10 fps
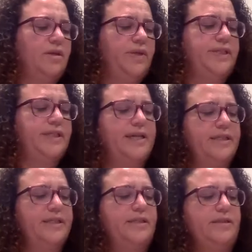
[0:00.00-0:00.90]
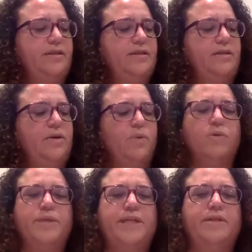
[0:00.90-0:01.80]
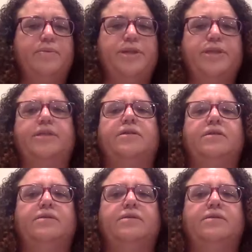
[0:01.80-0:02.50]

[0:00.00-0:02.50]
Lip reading: The title is The Woman in the Mirror.